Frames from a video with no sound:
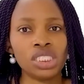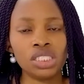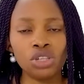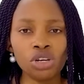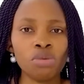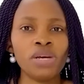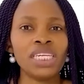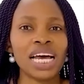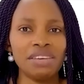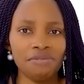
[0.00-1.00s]
is the
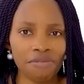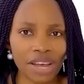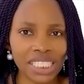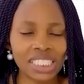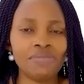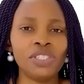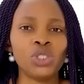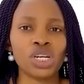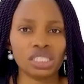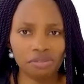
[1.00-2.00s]
document that effectively
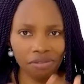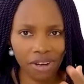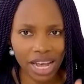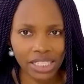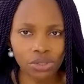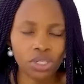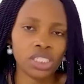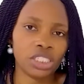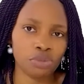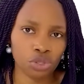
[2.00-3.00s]
transfers the
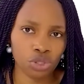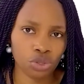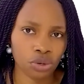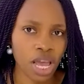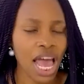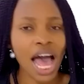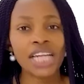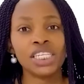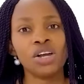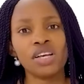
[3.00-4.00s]
ownership to you.
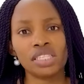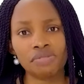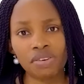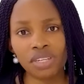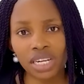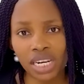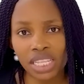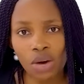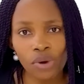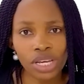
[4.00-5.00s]
And the law is very
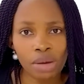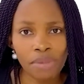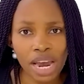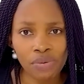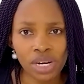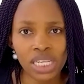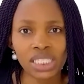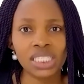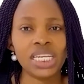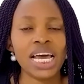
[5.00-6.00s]
clear that when you are buying real
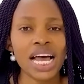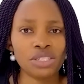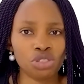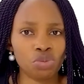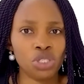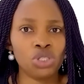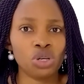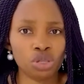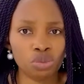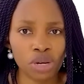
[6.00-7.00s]
estate, there has to be
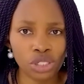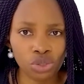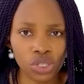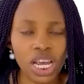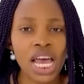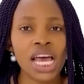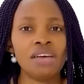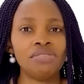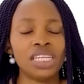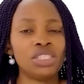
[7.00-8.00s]
documentary
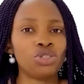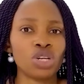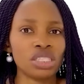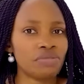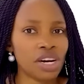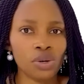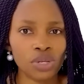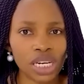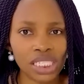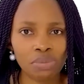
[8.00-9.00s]
evidence transferring
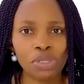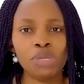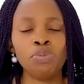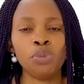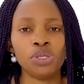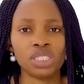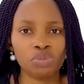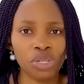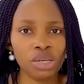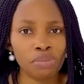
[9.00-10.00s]
ownership. It
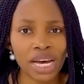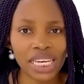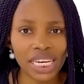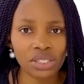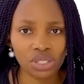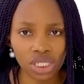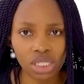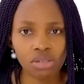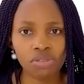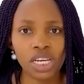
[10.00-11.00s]
must be by a
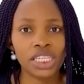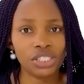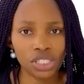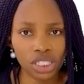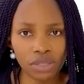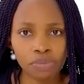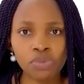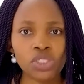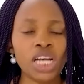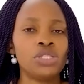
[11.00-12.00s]
deed.
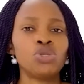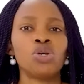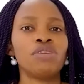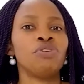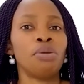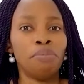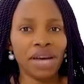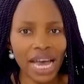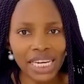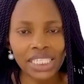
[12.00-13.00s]
And so if you're
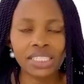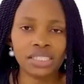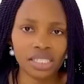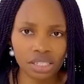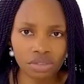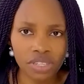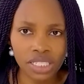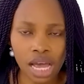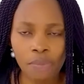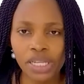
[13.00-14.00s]
buying, it's a deed of
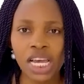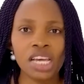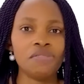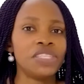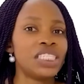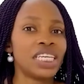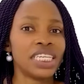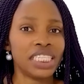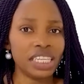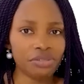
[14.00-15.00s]
assignment. If it is
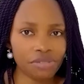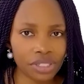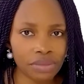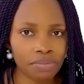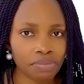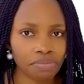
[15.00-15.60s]
a gift,